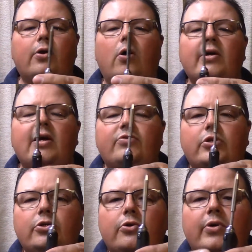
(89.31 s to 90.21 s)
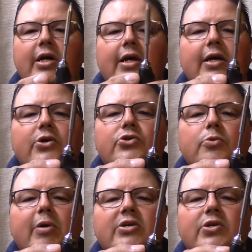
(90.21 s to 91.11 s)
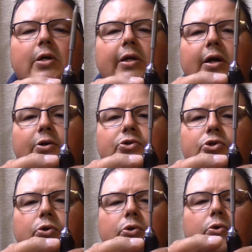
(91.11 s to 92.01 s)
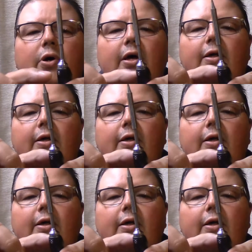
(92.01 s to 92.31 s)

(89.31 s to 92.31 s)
All you have to do is you basically unscrew